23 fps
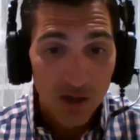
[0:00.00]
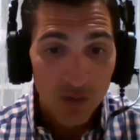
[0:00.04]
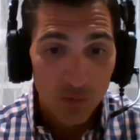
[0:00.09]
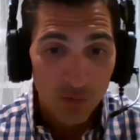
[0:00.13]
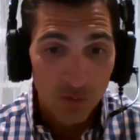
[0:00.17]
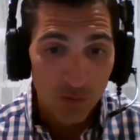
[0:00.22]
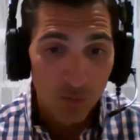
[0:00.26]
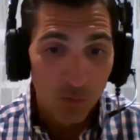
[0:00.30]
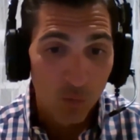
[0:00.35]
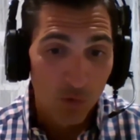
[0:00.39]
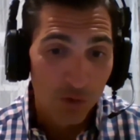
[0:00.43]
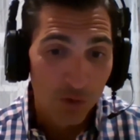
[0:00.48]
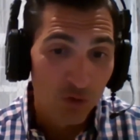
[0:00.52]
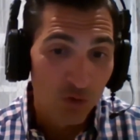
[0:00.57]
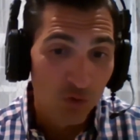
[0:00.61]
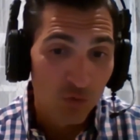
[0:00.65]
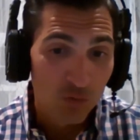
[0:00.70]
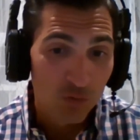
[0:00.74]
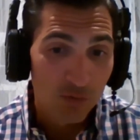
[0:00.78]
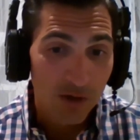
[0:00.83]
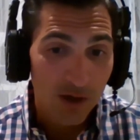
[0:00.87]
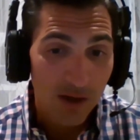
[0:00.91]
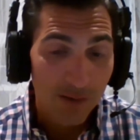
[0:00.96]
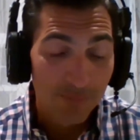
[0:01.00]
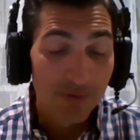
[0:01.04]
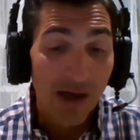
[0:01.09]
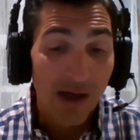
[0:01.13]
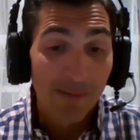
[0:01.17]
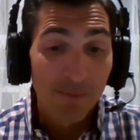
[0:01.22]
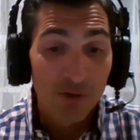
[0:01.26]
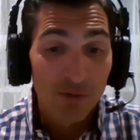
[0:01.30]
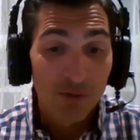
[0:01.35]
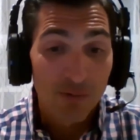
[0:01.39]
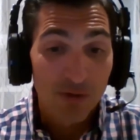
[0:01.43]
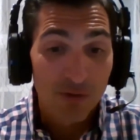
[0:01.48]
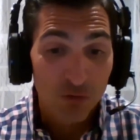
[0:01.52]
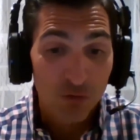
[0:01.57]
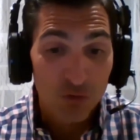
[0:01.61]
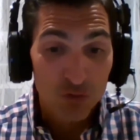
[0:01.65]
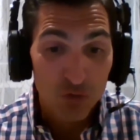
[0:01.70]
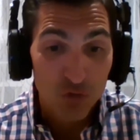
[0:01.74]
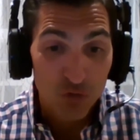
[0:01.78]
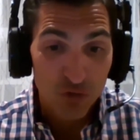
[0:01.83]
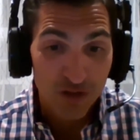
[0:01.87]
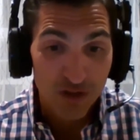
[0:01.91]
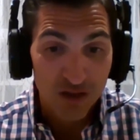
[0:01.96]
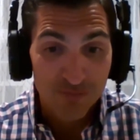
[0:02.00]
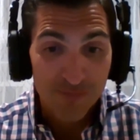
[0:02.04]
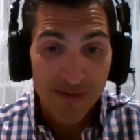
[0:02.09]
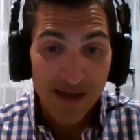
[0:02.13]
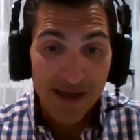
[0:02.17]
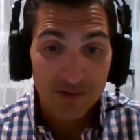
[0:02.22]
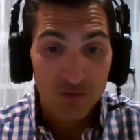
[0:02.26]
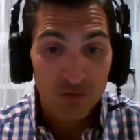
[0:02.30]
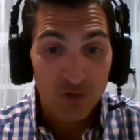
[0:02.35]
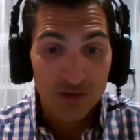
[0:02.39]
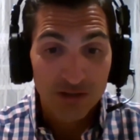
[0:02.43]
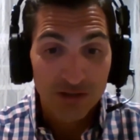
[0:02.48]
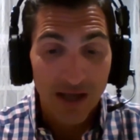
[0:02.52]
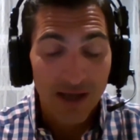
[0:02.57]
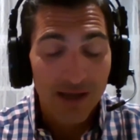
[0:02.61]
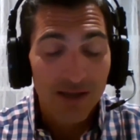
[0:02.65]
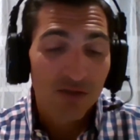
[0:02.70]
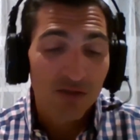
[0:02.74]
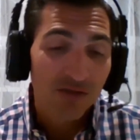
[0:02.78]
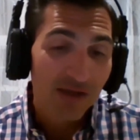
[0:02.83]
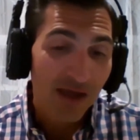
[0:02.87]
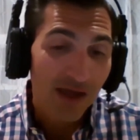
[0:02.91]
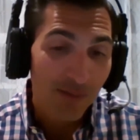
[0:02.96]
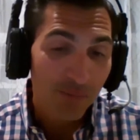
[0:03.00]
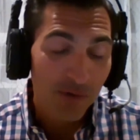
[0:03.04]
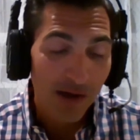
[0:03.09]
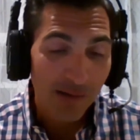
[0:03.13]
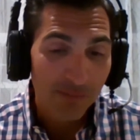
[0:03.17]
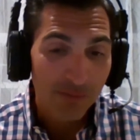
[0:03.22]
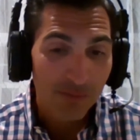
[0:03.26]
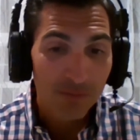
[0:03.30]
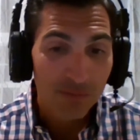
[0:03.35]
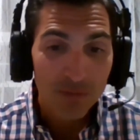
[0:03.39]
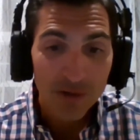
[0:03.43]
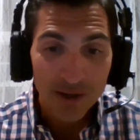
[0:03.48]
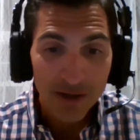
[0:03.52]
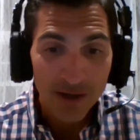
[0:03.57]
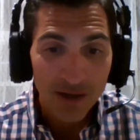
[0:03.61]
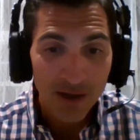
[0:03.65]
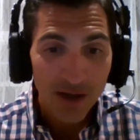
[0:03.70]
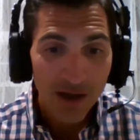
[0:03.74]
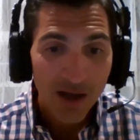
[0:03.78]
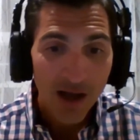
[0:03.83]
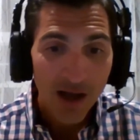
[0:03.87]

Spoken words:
Will your abdominal muscles, your six-pack look nice? Yeah, probably.